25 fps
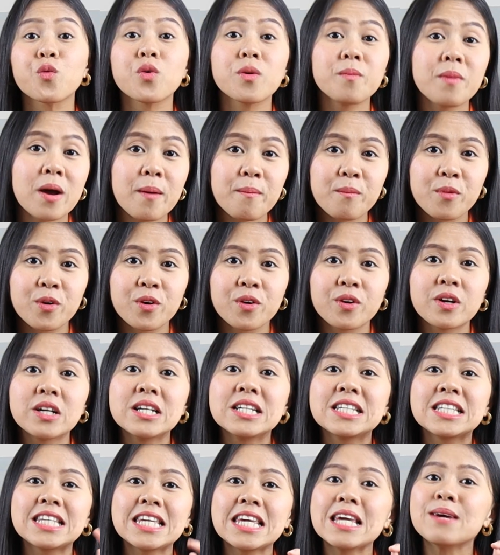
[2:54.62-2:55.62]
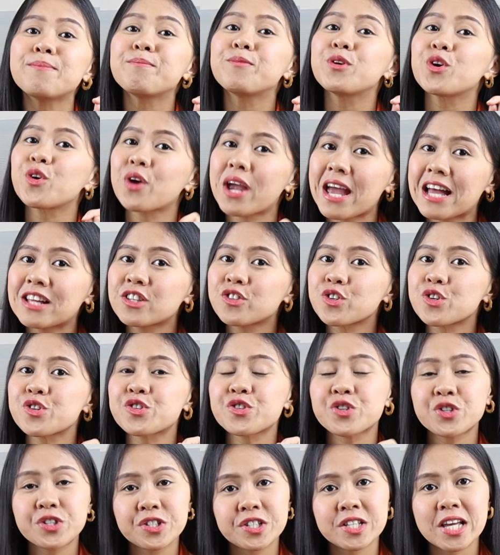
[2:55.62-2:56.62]
Remember, keep your
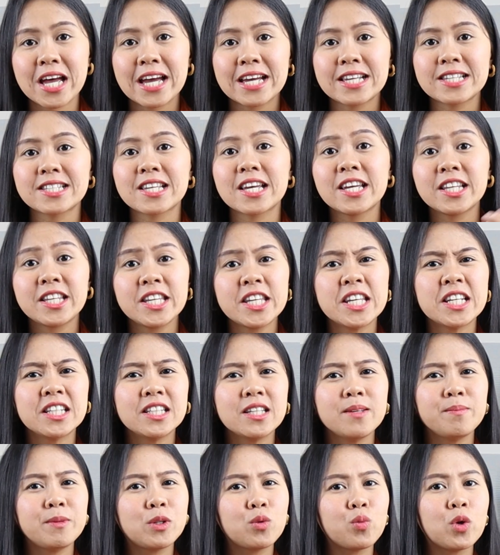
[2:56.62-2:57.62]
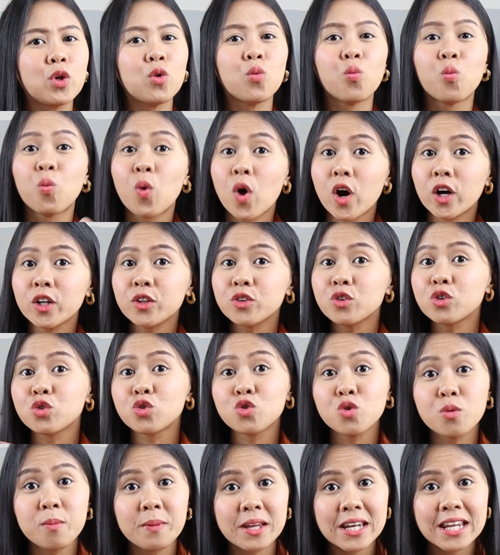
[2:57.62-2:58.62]
answers concise, ideally between 1 to
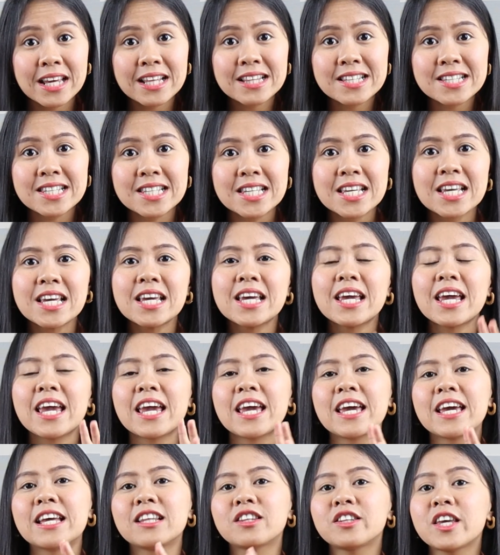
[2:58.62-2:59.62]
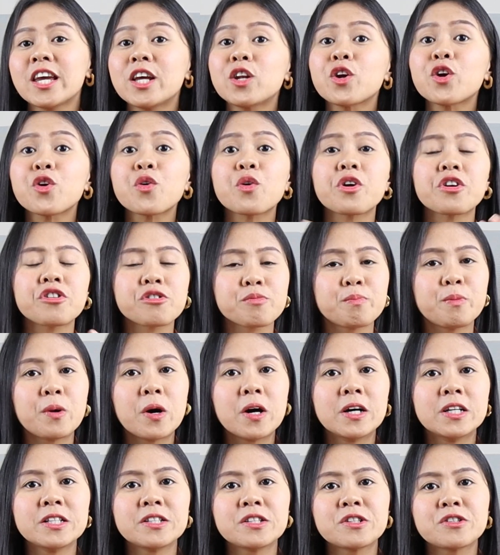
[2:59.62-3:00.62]
2 minutes, and tailor your
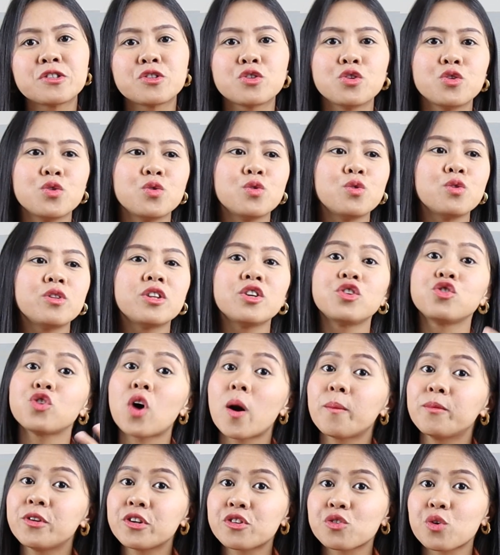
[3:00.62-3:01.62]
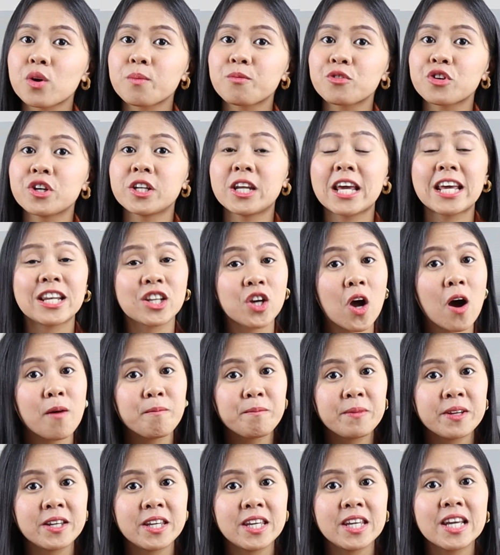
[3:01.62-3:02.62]
response to the job description and
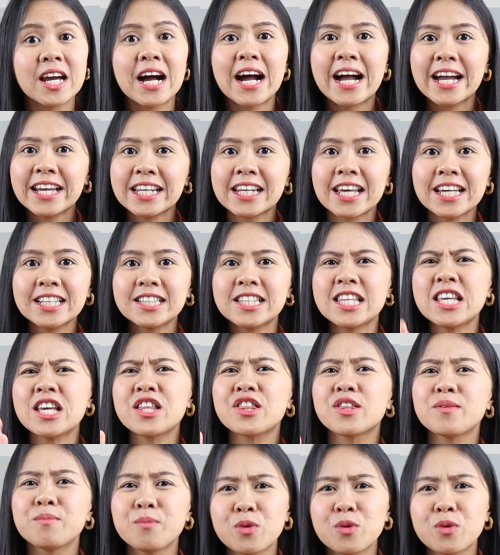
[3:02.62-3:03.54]
company, highlighting the